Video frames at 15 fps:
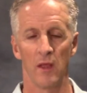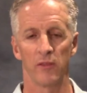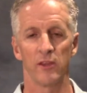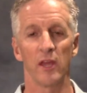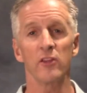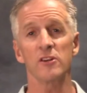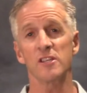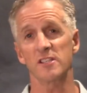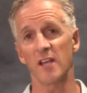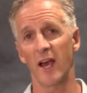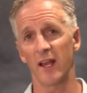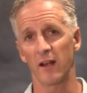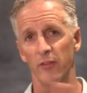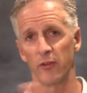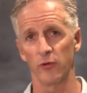The other
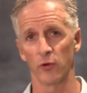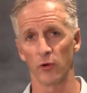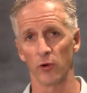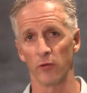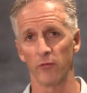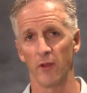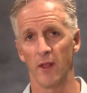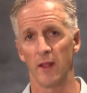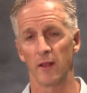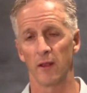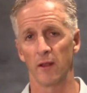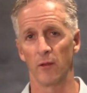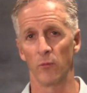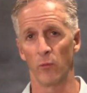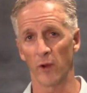side of the nerve,
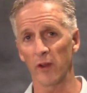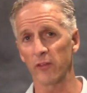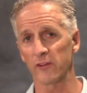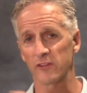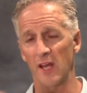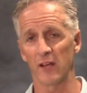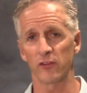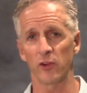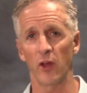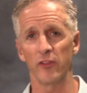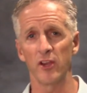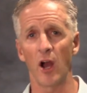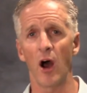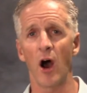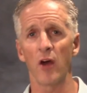one other side is called
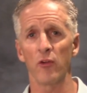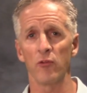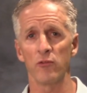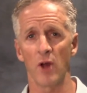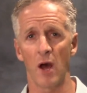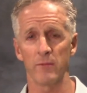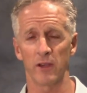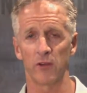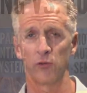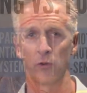the autonomic